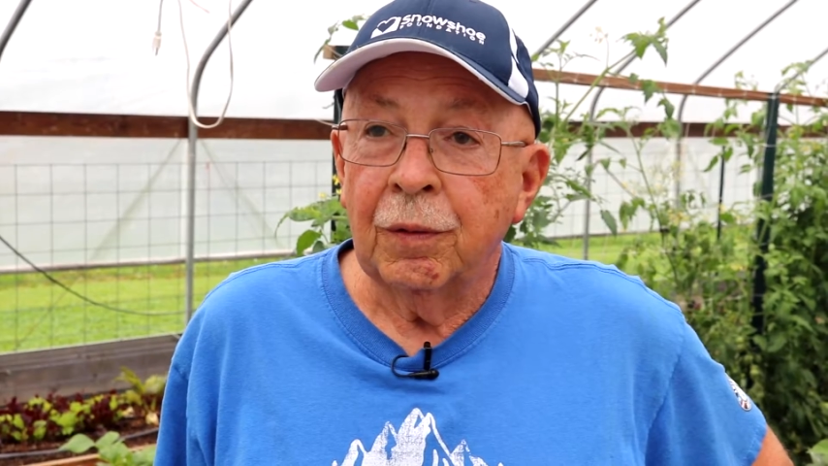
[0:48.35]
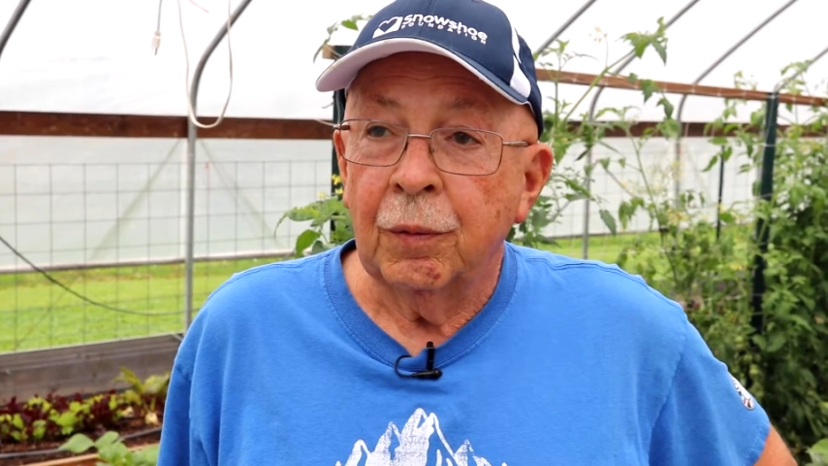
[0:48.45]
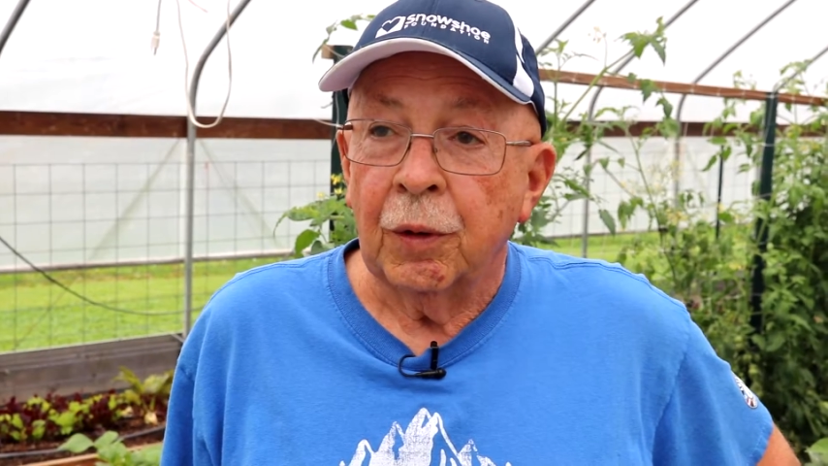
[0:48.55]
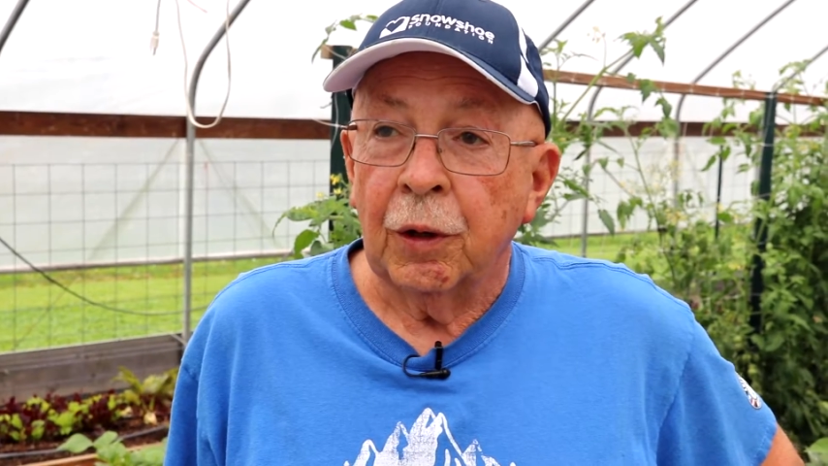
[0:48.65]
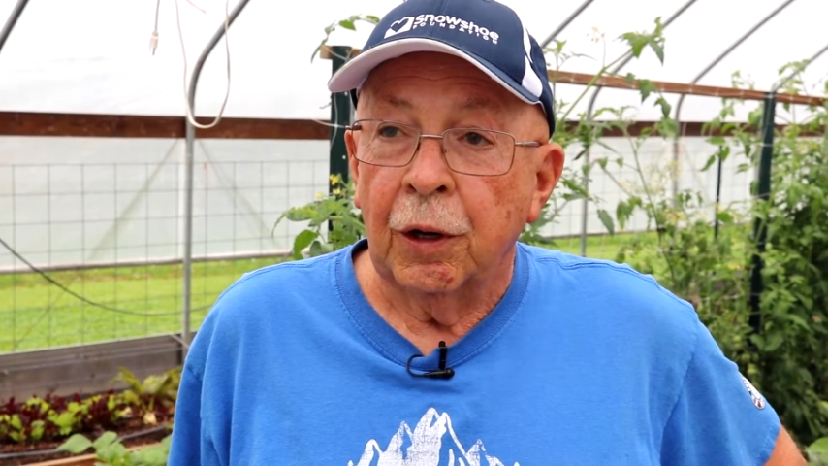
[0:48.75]

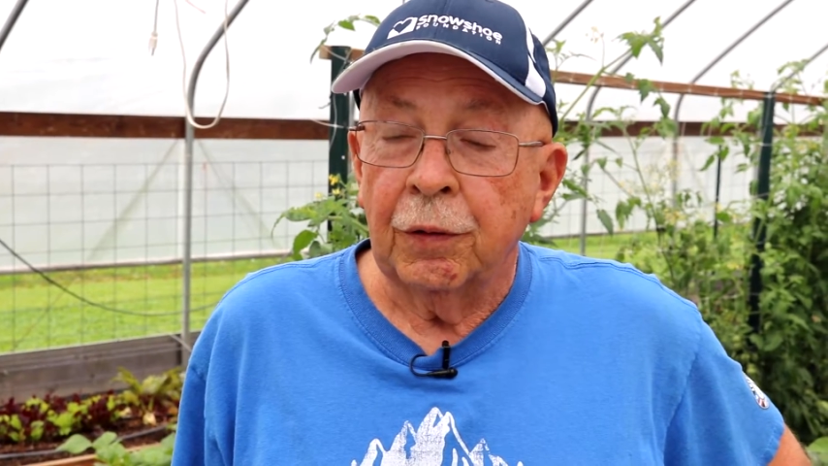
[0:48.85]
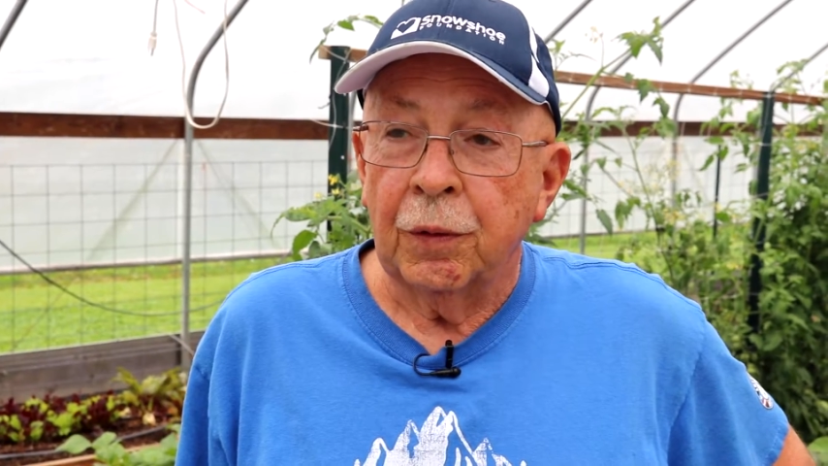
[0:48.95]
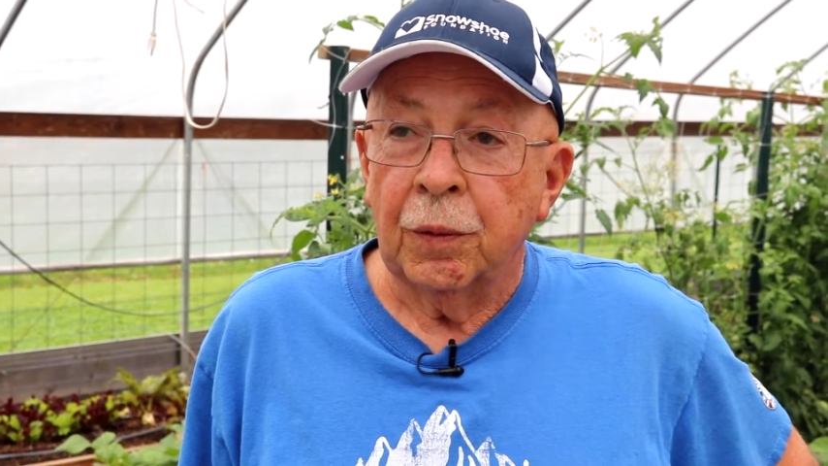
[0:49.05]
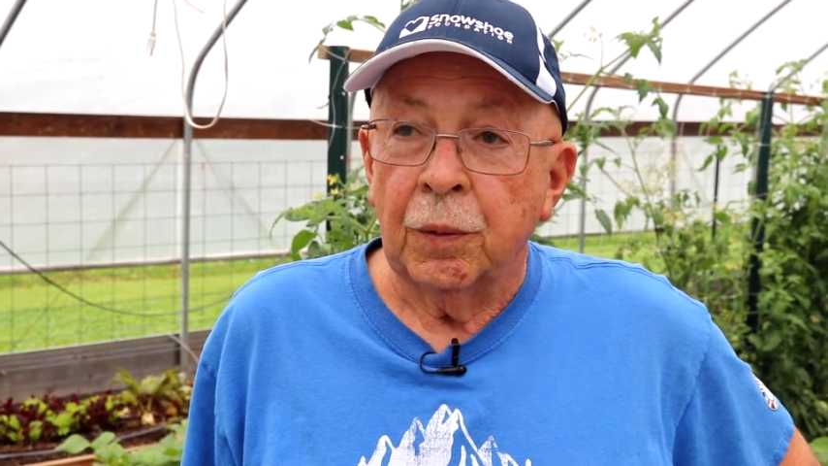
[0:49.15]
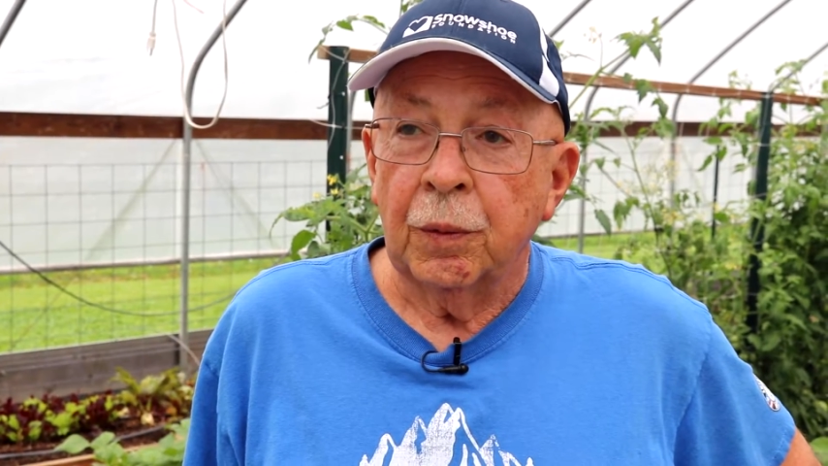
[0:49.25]
we got
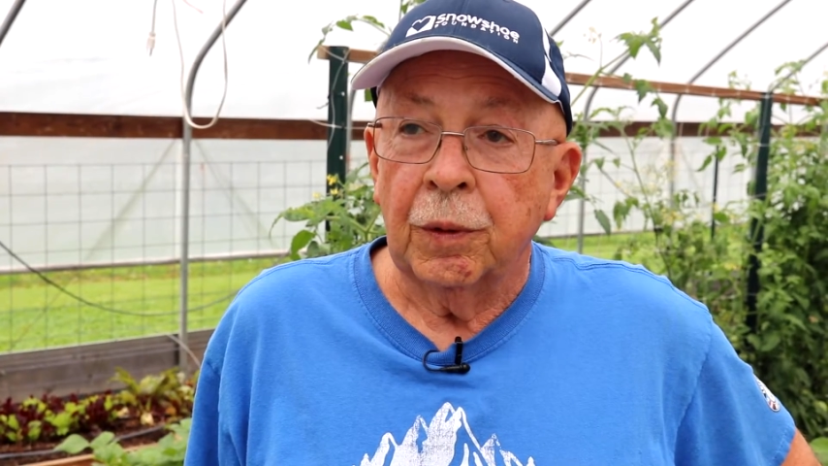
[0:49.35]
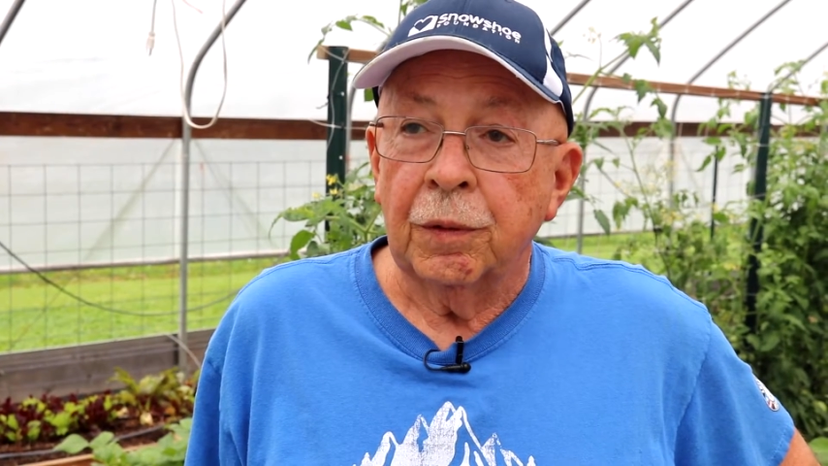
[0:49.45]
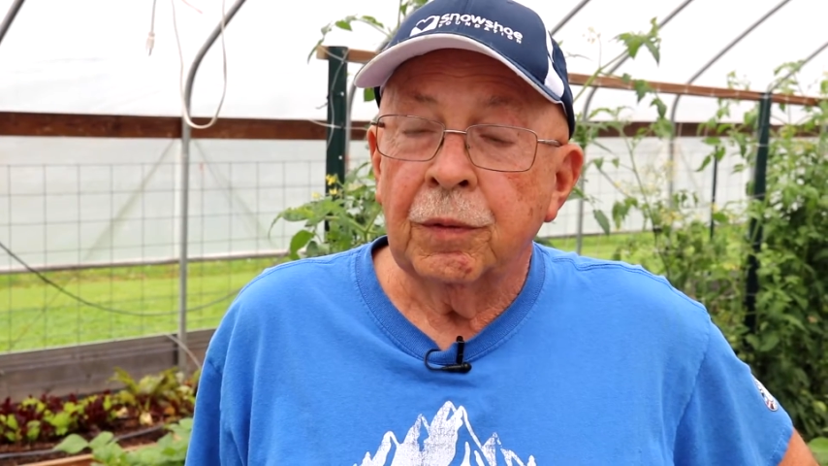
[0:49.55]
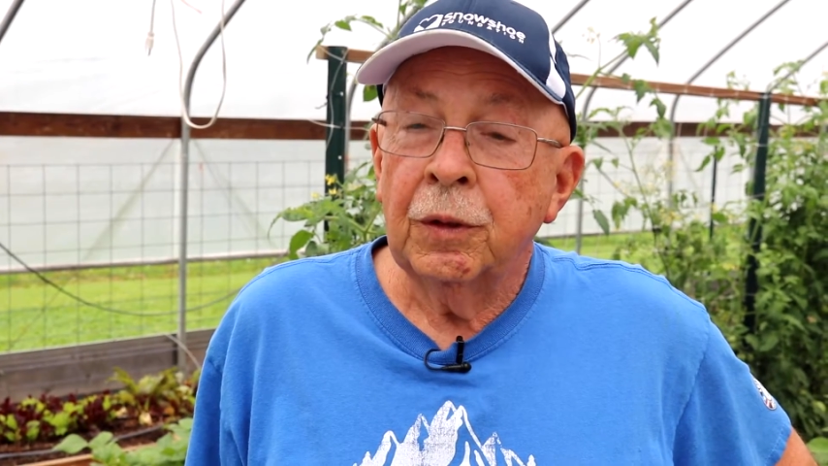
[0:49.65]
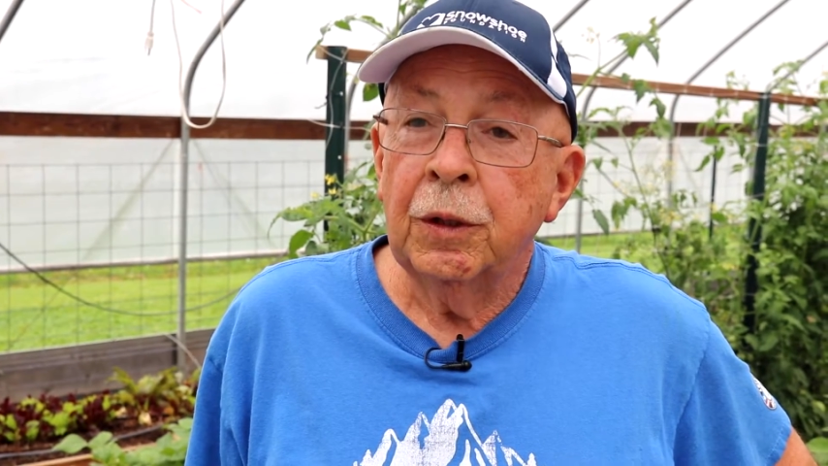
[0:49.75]

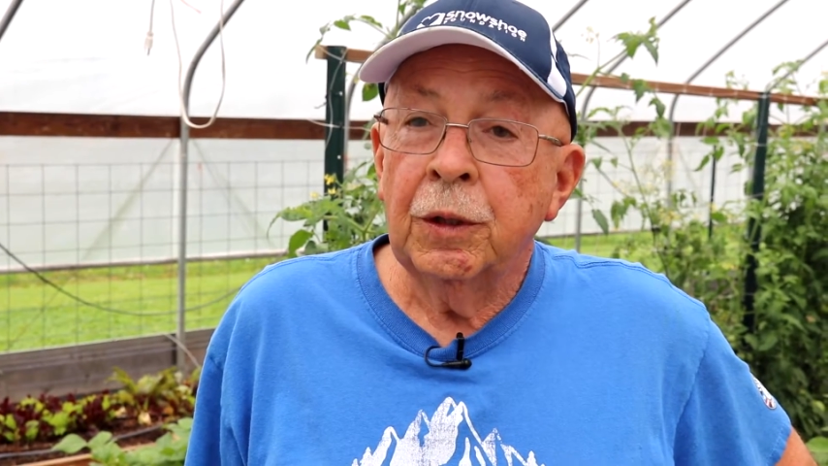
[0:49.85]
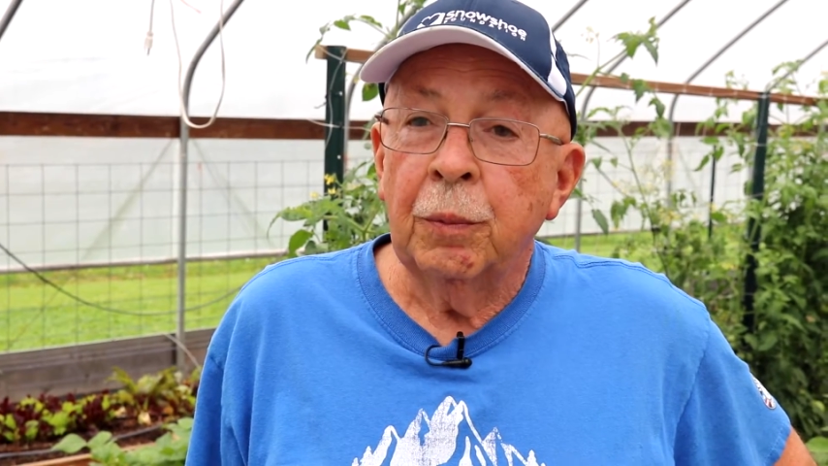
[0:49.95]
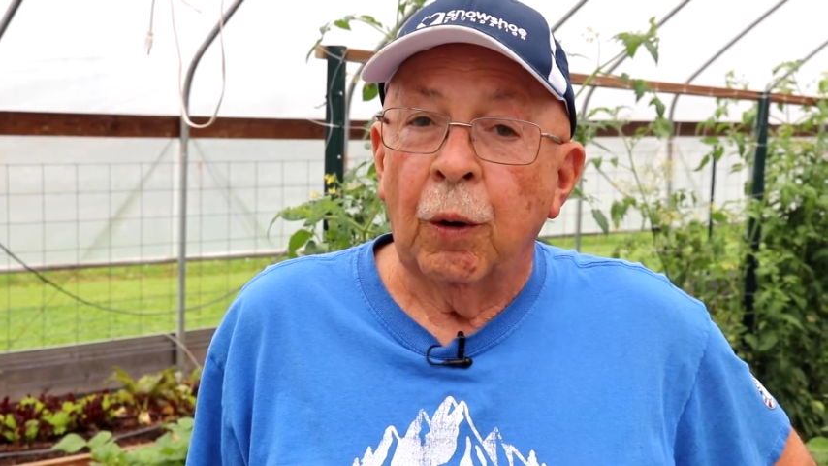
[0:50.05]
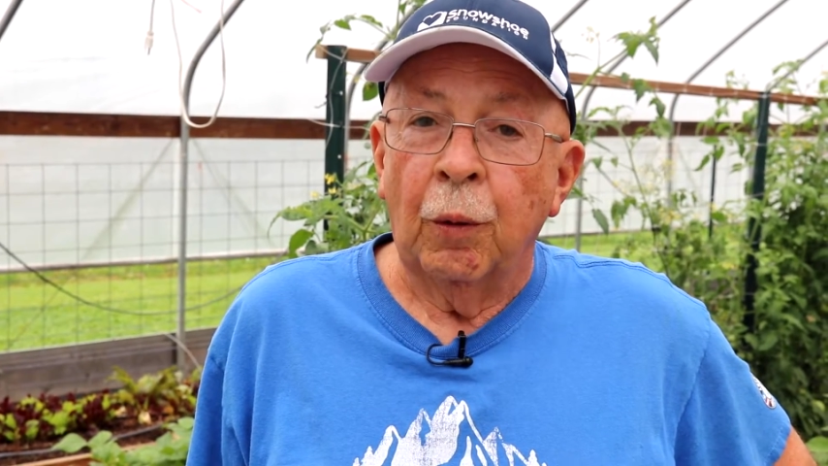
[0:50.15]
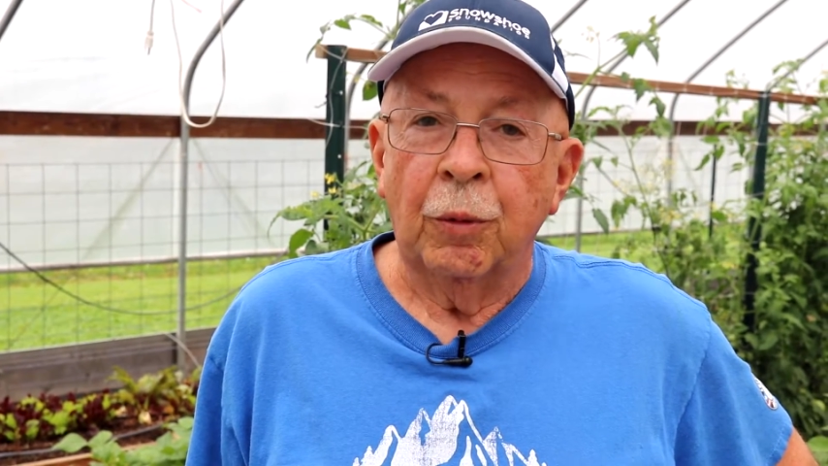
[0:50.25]
through
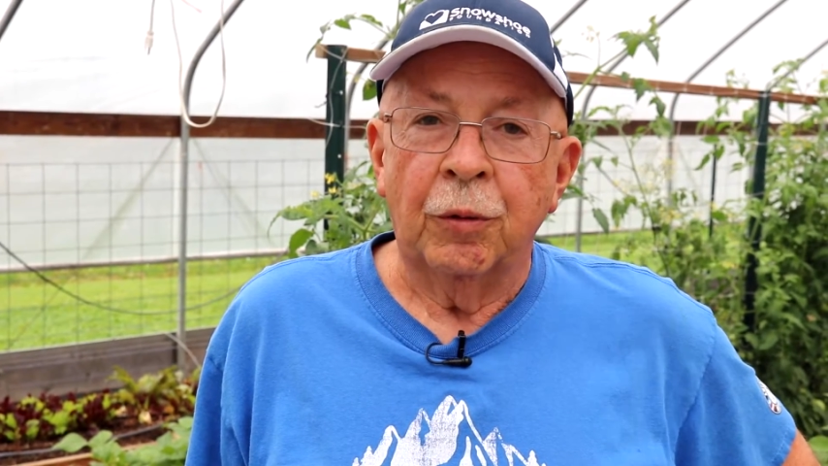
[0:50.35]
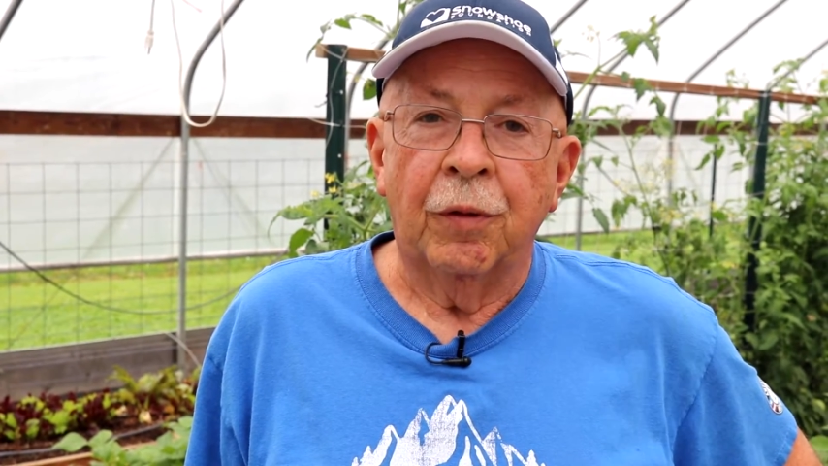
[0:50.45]
Department